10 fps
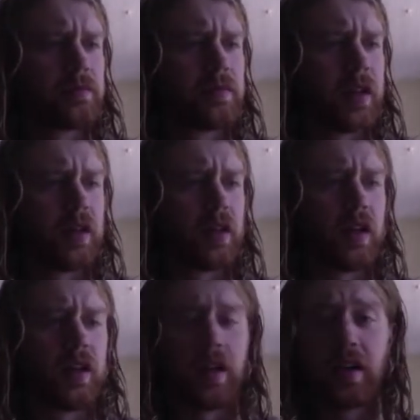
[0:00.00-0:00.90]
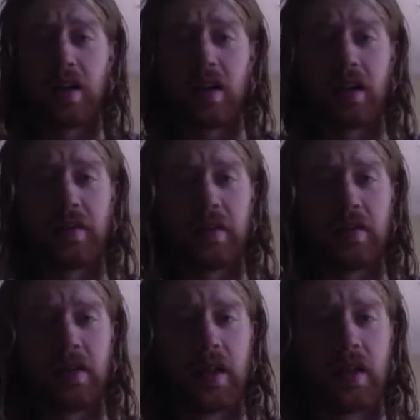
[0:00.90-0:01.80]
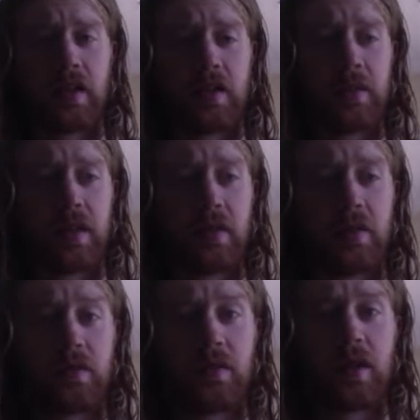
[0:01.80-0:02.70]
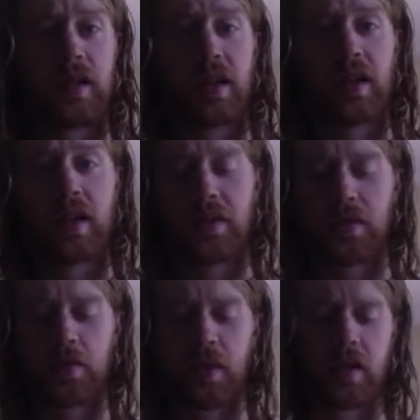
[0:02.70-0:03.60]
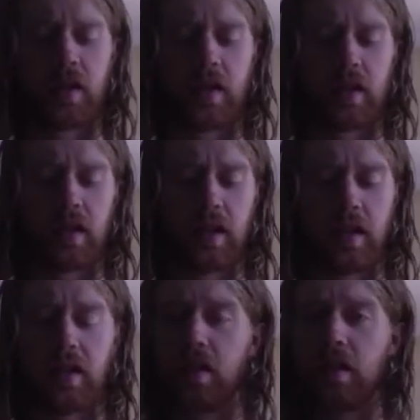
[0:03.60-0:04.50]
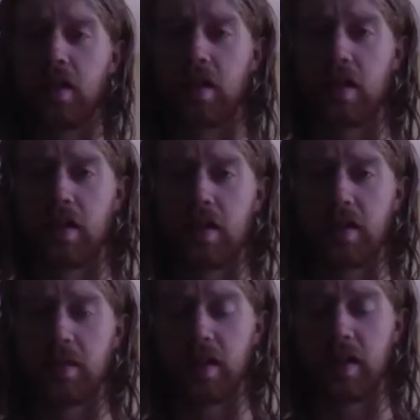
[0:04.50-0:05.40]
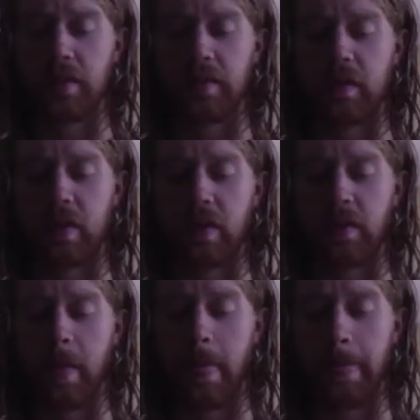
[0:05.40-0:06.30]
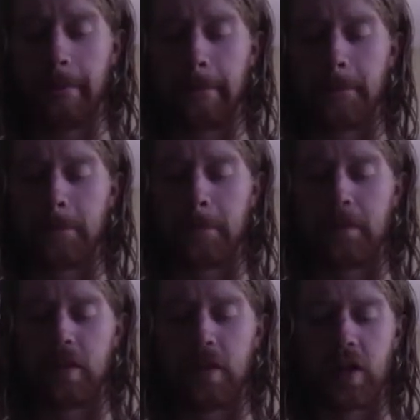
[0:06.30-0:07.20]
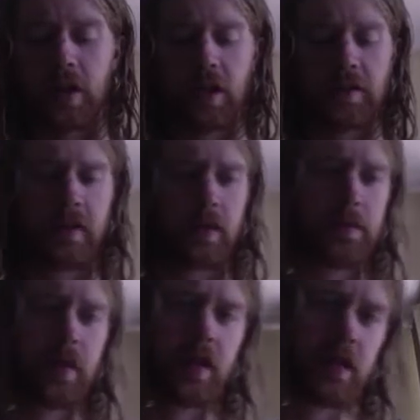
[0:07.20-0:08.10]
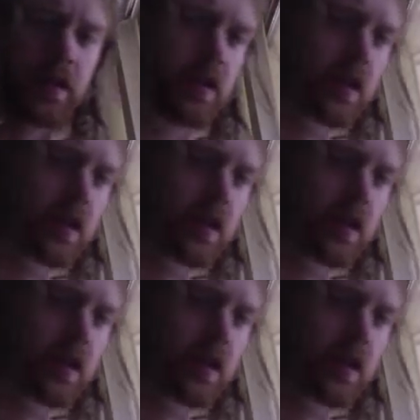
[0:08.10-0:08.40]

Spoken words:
I got a coffee actually because I was really tired after work and I hadn't gotten a lot of sleep the night before. So I got a coffee and a beer, and I